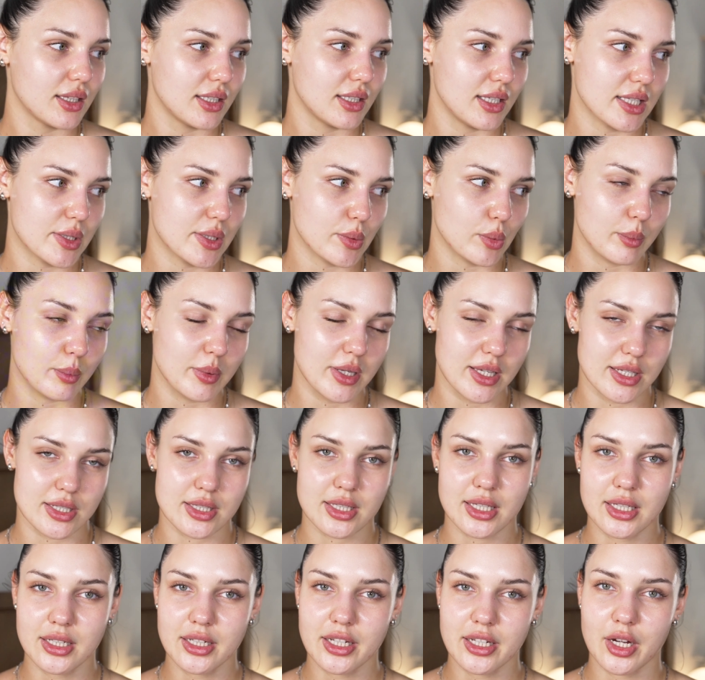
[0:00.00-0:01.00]
This will be a
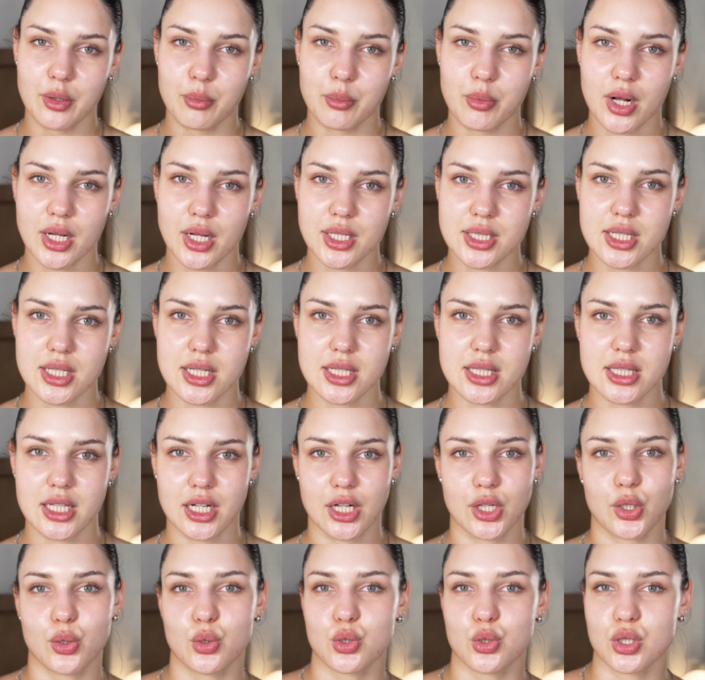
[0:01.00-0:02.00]
skincare process
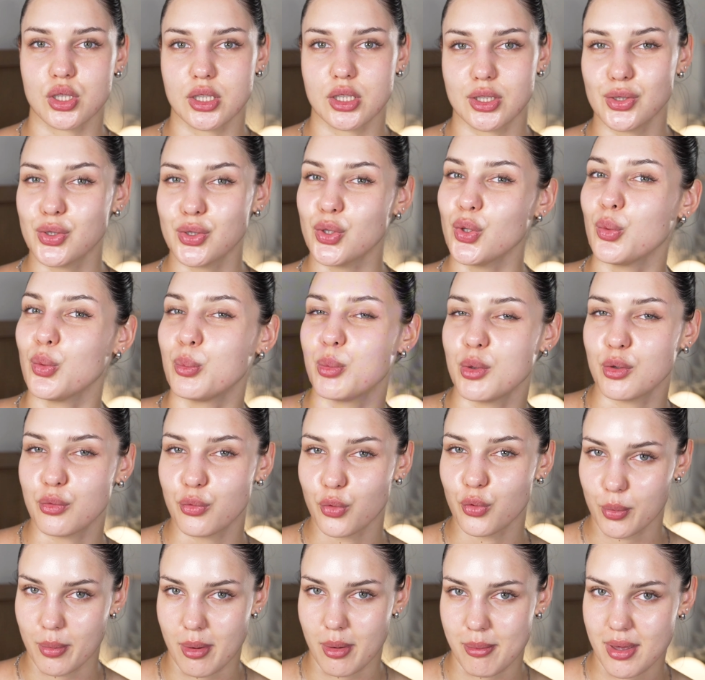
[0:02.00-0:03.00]
that I usually do
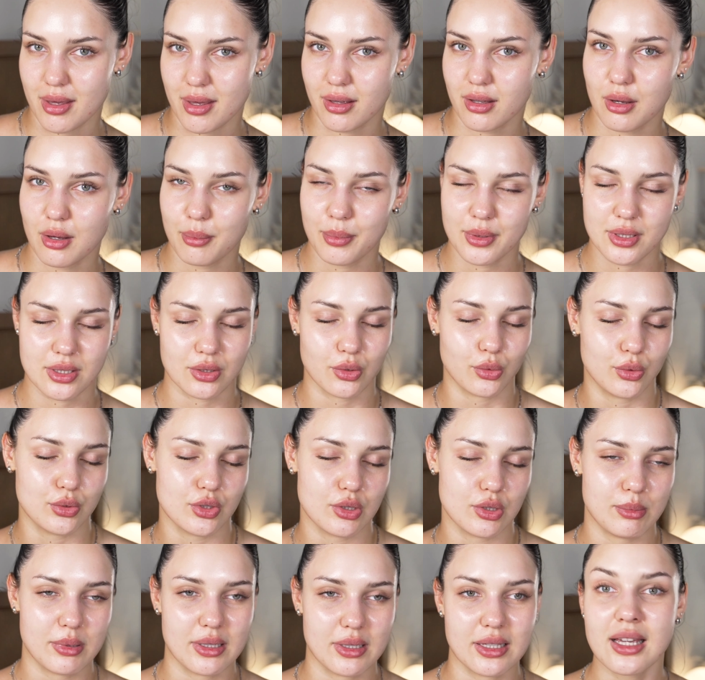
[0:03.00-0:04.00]
before my makeup. It's going
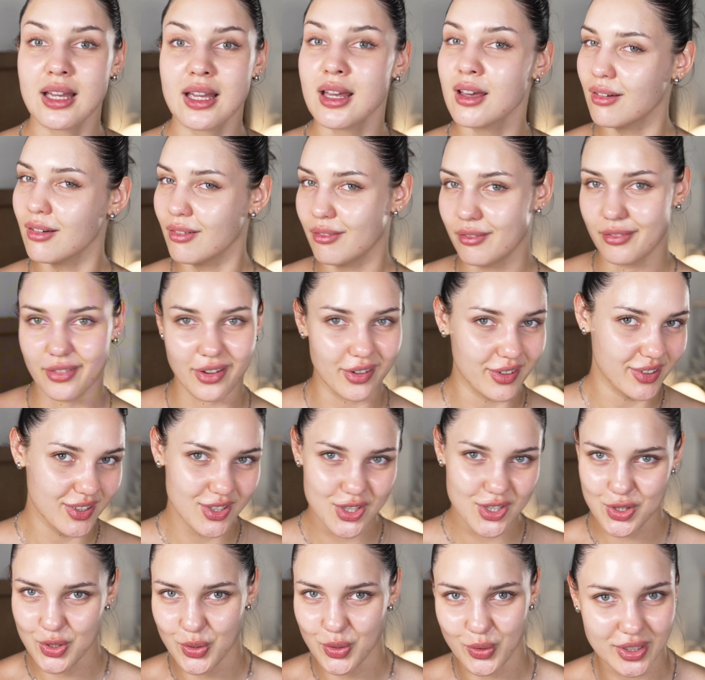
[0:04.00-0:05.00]
to be very
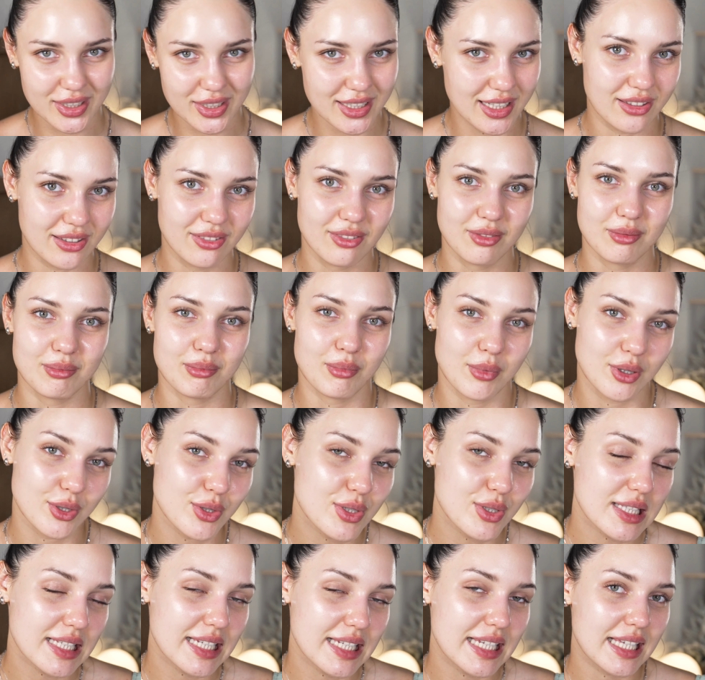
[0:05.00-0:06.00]
short and
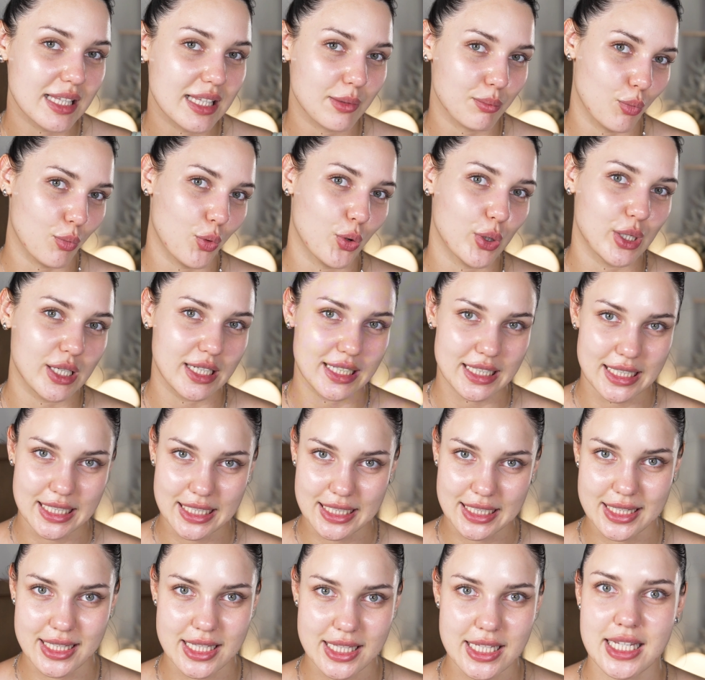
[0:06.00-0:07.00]
mostly more
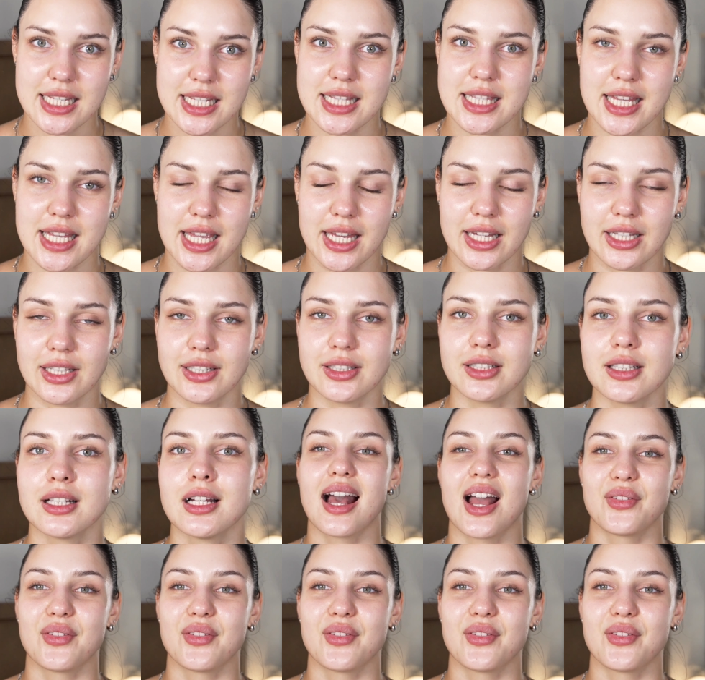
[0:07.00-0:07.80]
in detail.